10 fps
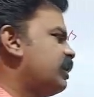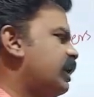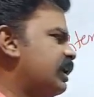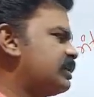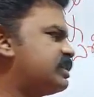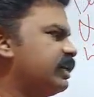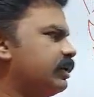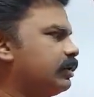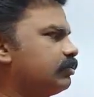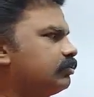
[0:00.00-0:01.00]
and
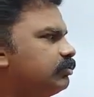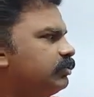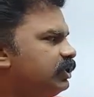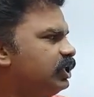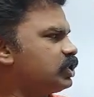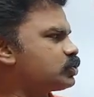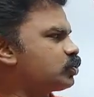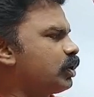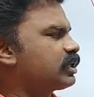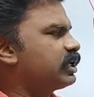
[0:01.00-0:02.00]
Harisena. These
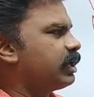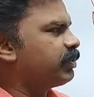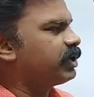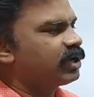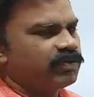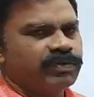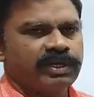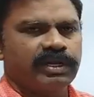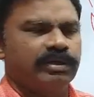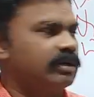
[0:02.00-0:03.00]
two are the
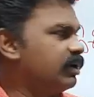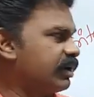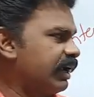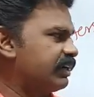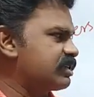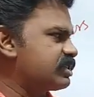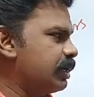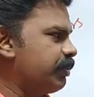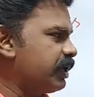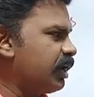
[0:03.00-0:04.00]
epigraphical writers.
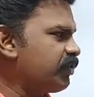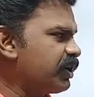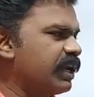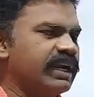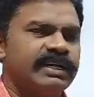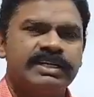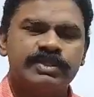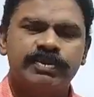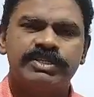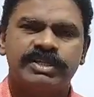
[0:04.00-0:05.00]
Epigraphical
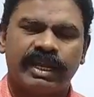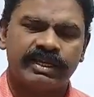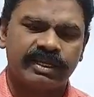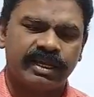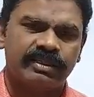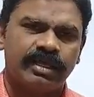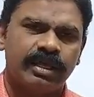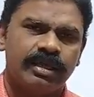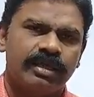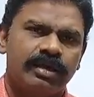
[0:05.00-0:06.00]
writers means writing on
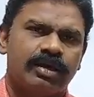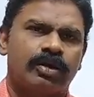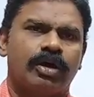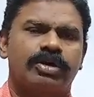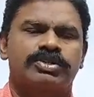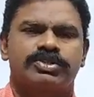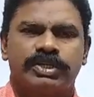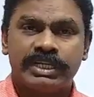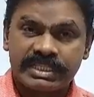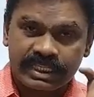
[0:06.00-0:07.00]
the rocks,
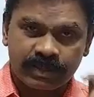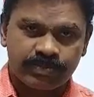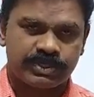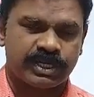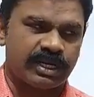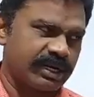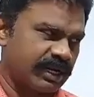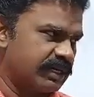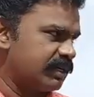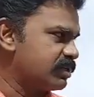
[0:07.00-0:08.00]
inscriptional
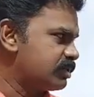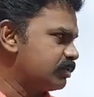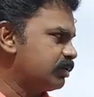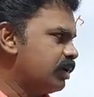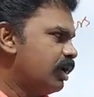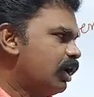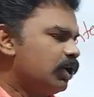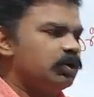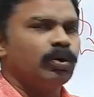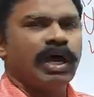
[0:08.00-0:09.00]
writers.
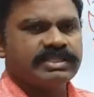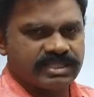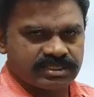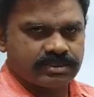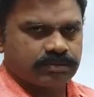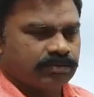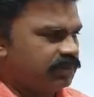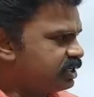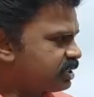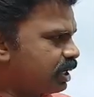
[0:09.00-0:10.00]
Eulogist,
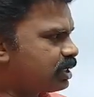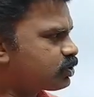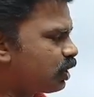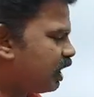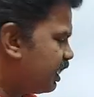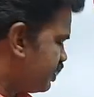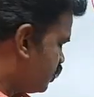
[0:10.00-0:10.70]
these are also called